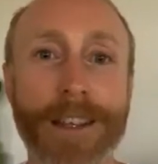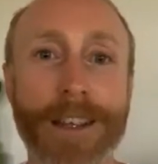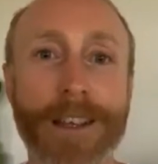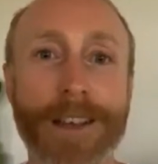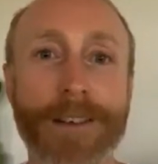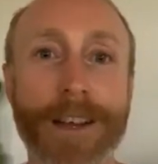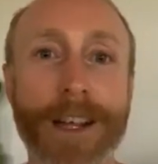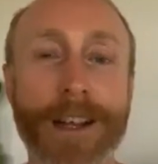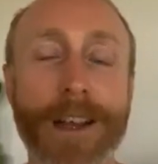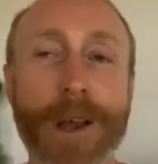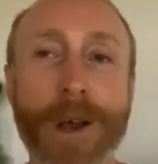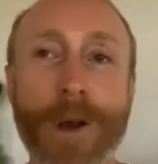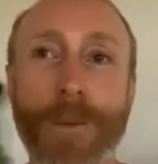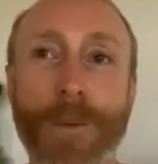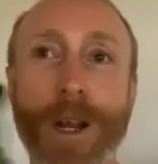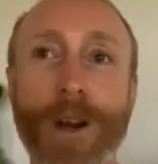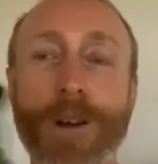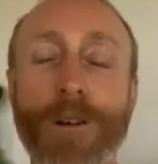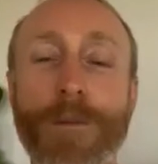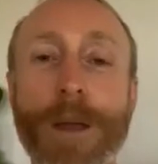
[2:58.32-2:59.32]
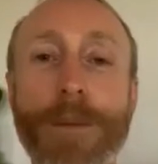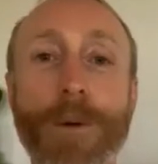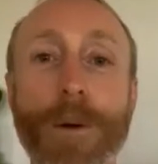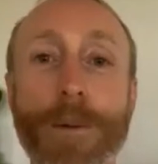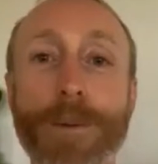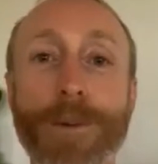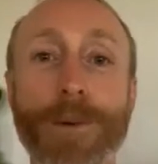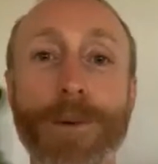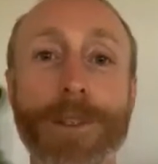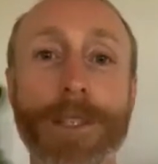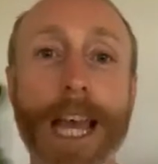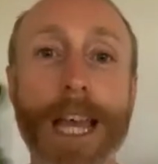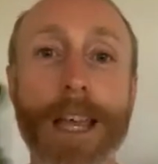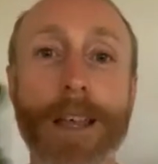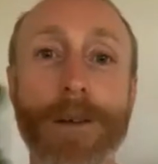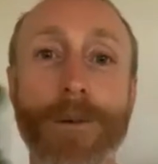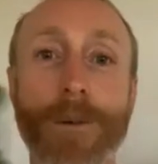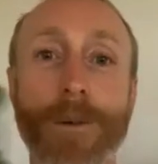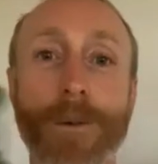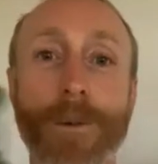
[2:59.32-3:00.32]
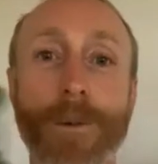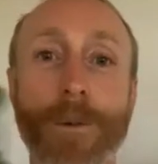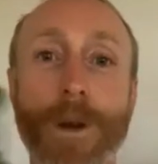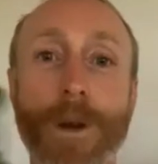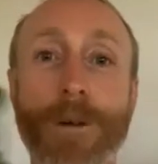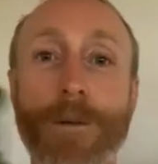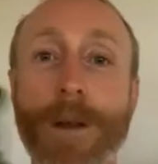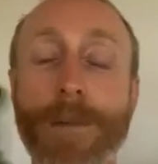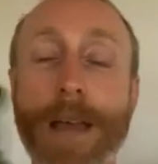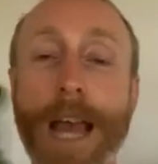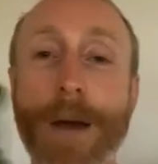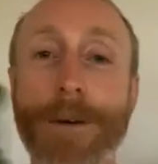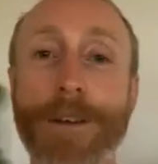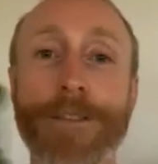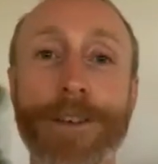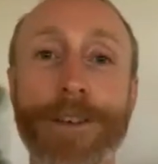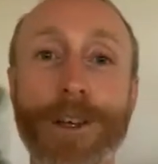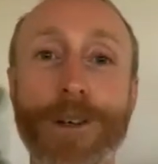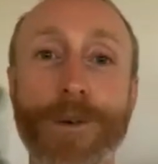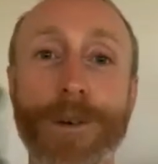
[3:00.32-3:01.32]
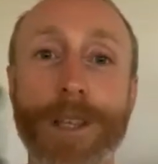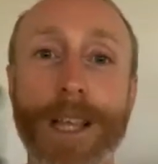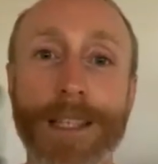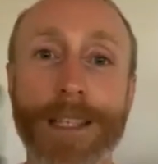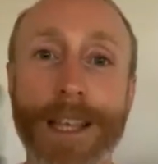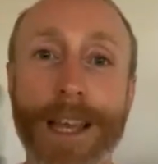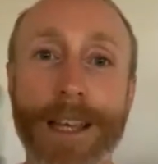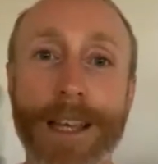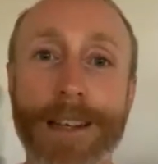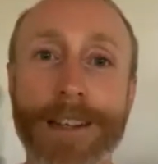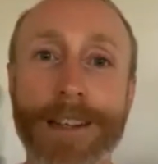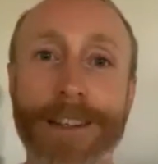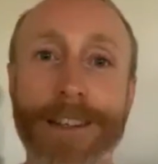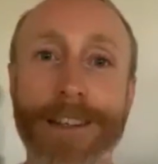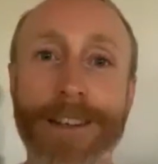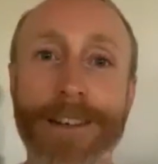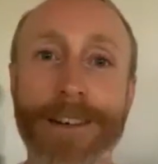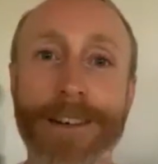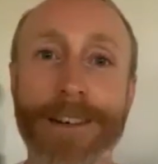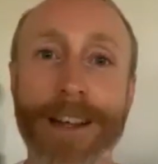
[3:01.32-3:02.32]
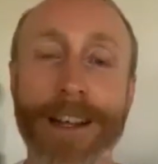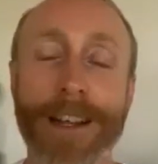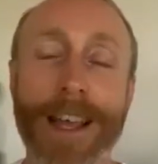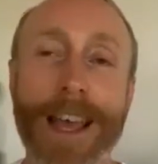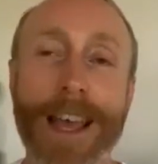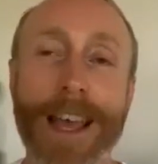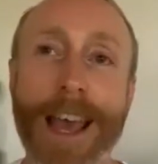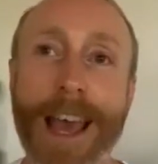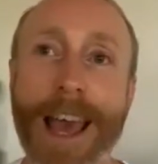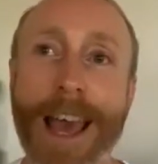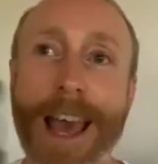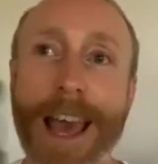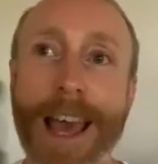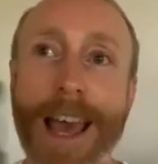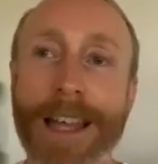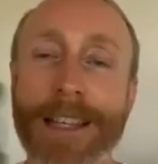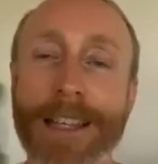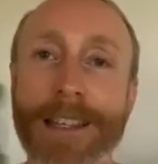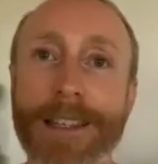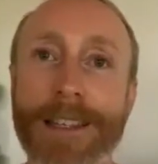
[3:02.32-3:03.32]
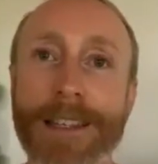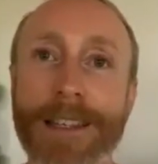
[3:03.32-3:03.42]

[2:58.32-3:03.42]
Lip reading: Right? We don't remember what people say. We remember how we feel when they say it, right?